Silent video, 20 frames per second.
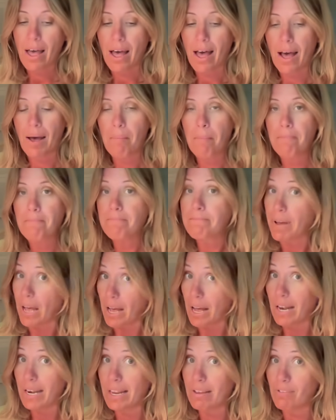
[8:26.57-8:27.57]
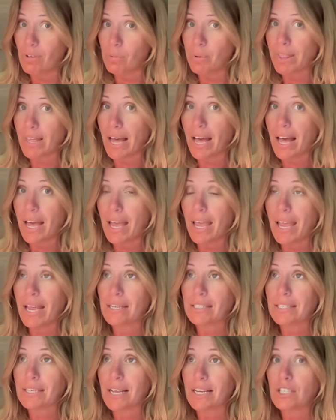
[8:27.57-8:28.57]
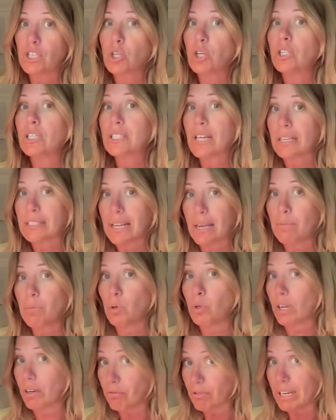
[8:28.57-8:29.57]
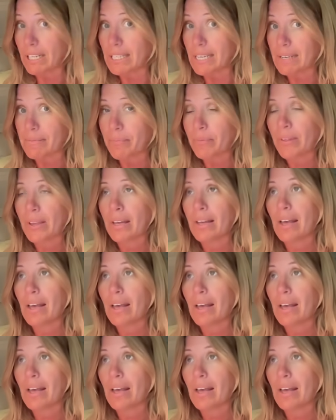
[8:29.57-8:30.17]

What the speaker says: I'll leave you with that. It's good Sunday morning reading.